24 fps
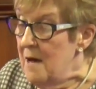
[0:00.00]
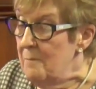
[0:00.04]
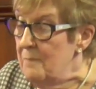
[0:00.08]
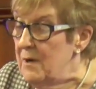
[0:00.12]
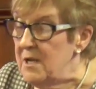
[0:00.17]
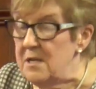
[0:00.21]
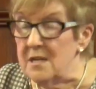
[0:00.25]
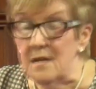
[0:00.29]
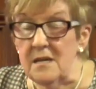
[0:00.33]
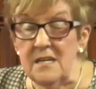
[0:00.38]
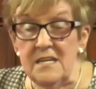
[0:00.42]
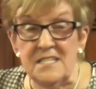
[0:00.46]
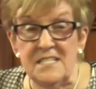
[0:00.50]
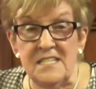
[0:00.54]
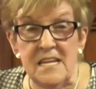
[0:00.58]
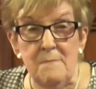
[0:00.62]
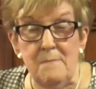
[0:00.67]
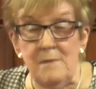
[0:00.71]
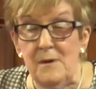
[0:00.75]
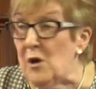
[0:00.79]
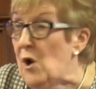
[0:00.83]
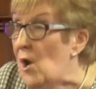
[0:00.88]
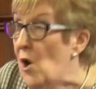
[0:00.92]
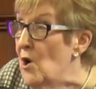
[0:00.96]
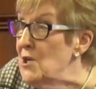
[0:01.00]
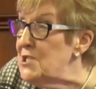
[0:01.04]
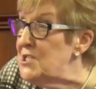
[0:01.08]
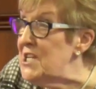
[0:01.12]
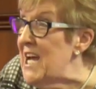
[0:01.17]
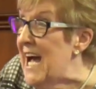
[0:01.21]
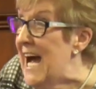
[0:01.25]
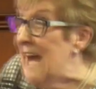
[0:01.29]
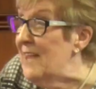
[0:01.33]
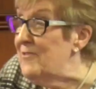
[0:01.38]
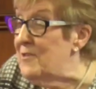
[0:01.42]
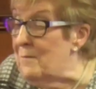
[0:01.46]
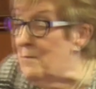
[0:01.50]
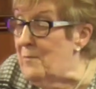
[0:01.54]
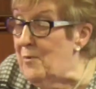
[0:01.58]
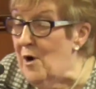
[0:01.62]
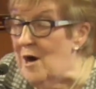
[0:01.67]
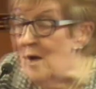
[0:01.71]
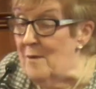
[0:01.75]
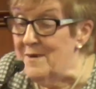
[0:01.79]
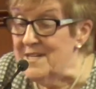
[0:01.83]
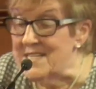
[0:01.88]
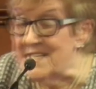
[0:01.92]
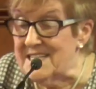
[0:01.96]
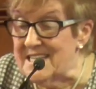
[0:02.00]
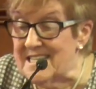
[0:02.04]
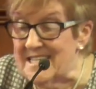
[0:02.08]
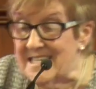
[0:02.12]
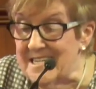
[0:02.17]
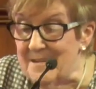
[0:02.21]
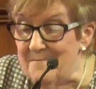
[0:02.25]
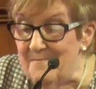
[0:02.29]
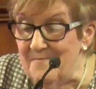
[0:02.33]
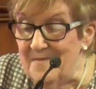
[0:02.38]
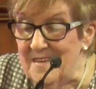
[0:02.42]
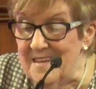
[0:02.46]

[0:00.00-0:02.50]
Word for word: But you see, because she had the promise,